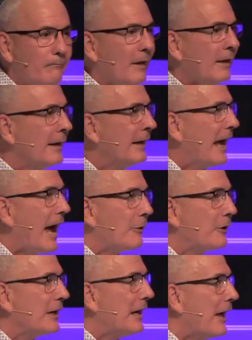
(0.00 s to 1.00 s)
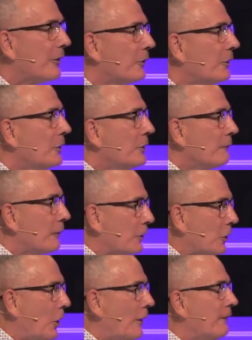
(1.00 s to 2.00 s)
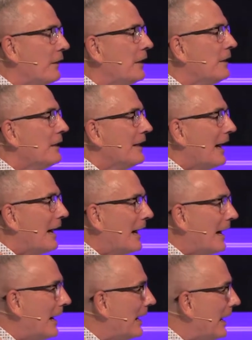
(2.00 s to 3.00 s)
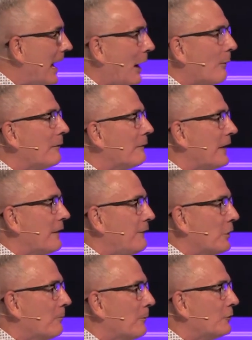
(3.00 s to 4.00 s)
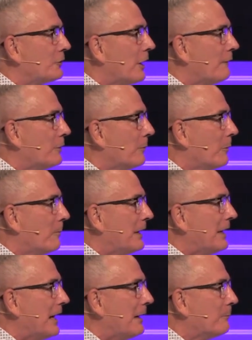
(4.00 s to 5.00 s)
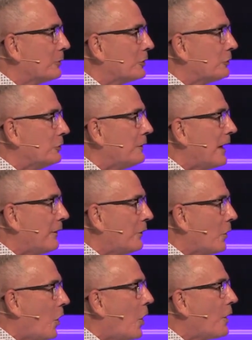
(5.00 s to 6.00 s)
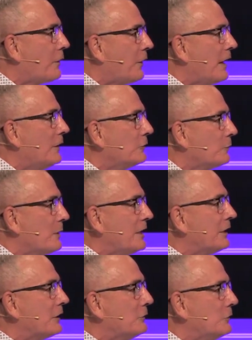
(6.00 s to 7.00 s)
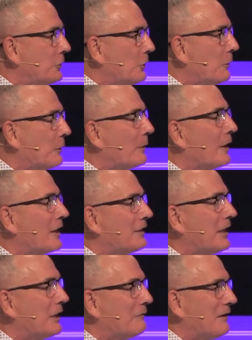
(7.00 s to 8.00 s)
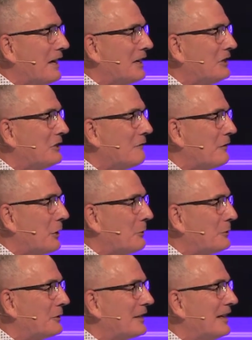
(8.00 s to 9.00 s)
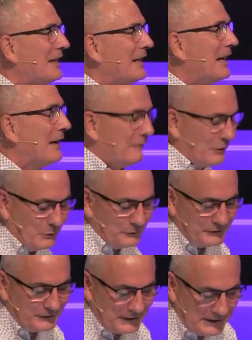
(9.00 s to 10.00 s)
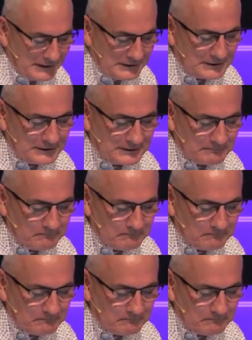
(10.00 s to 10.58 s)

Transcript: and gather together for coffee, uh, however they feel most comfortable being able to do that. There are things we can do, and we ought to take advantage of those, of those things.